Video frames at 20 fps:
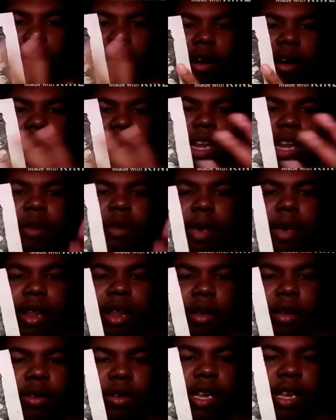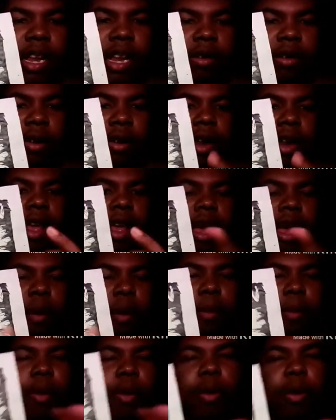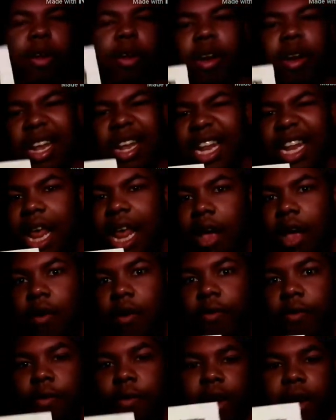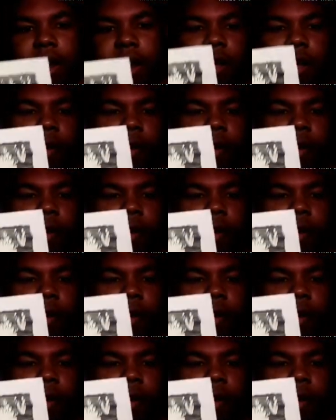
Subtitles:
I don't like to be closed in on, but we're gonna let that go for right